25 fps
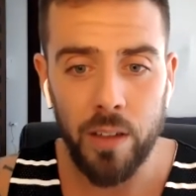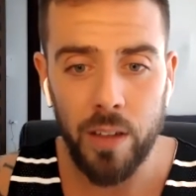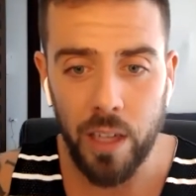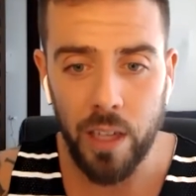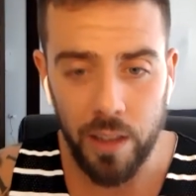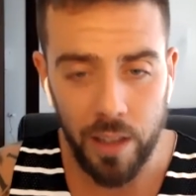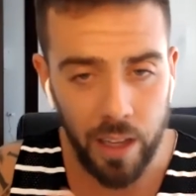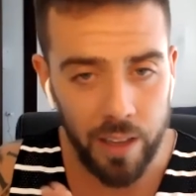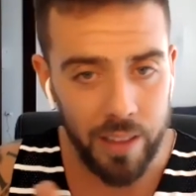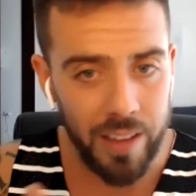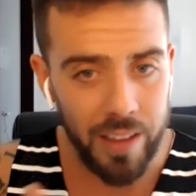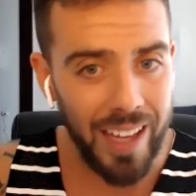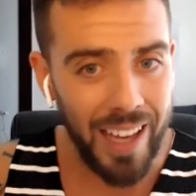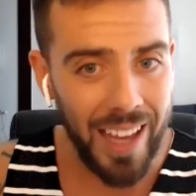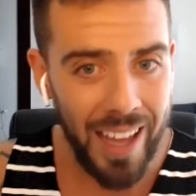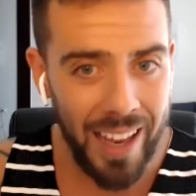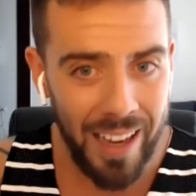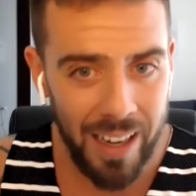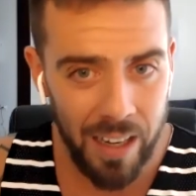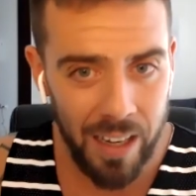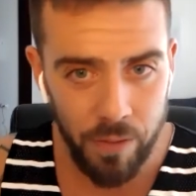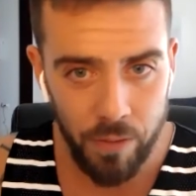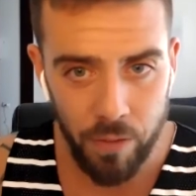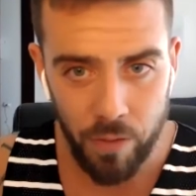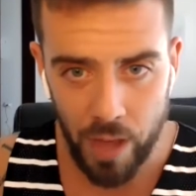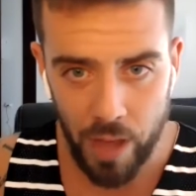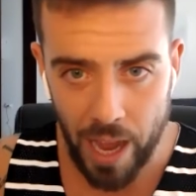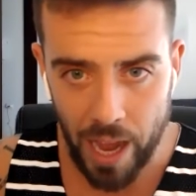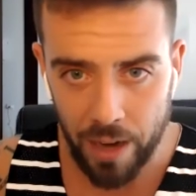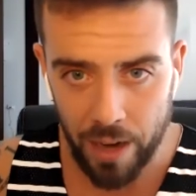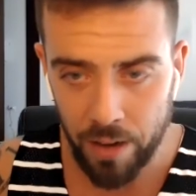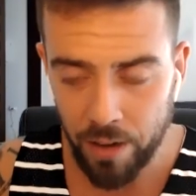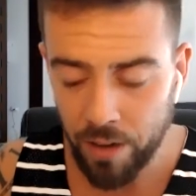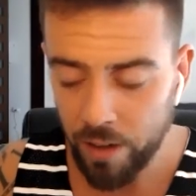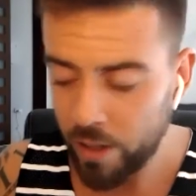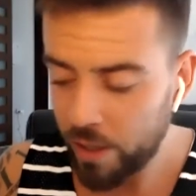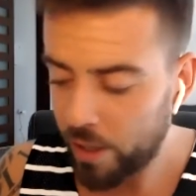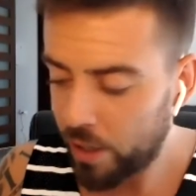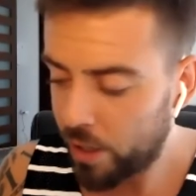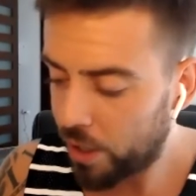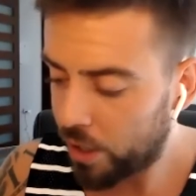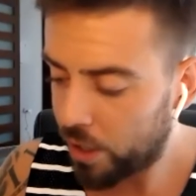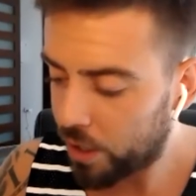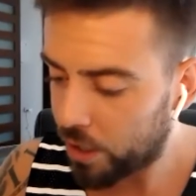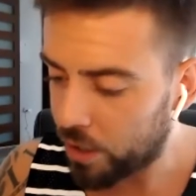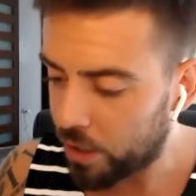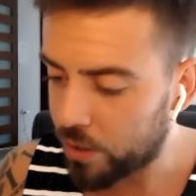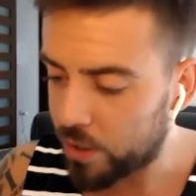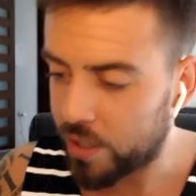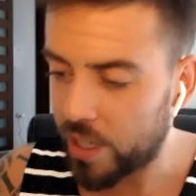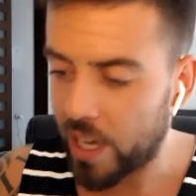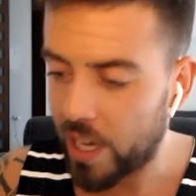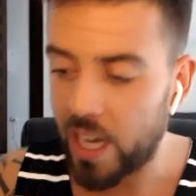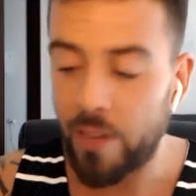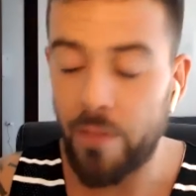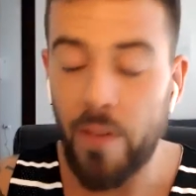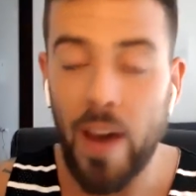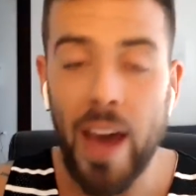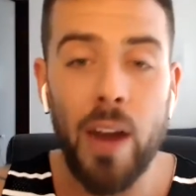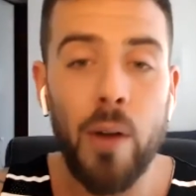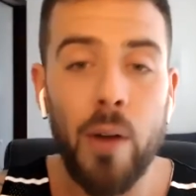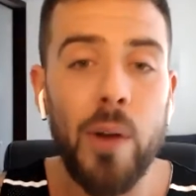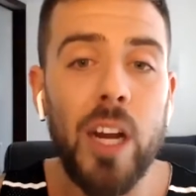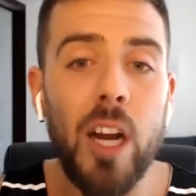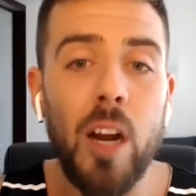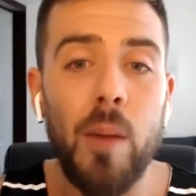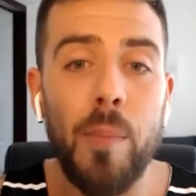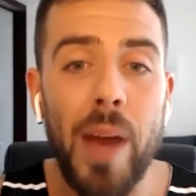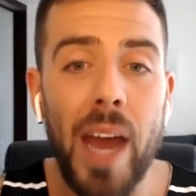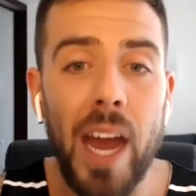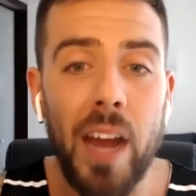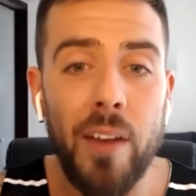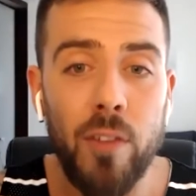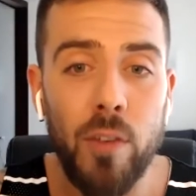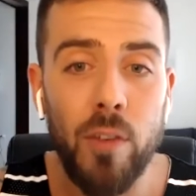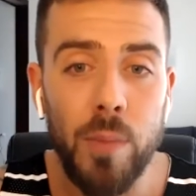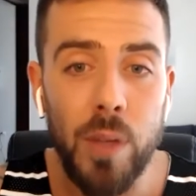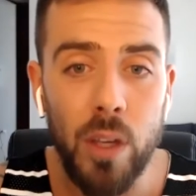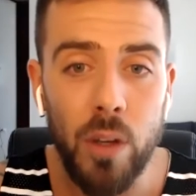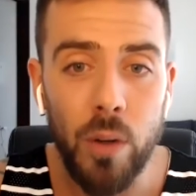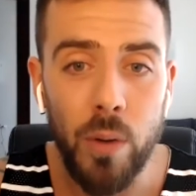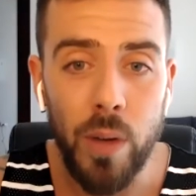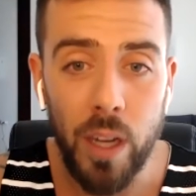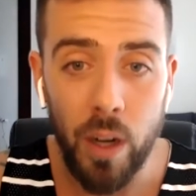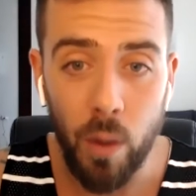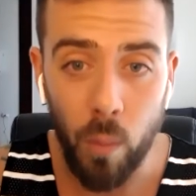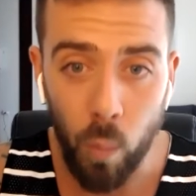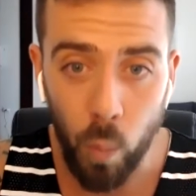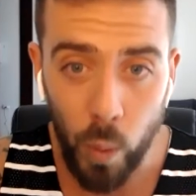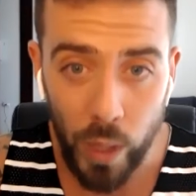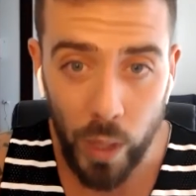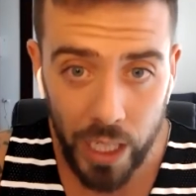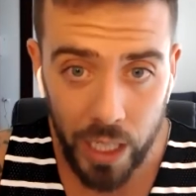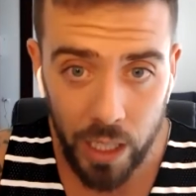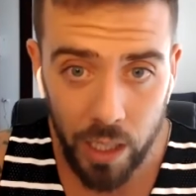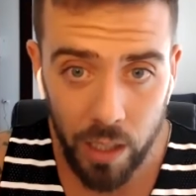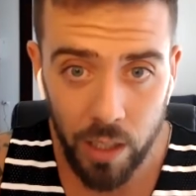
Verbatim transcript: And at the end of that, you say, if I don't hear back from you in a week,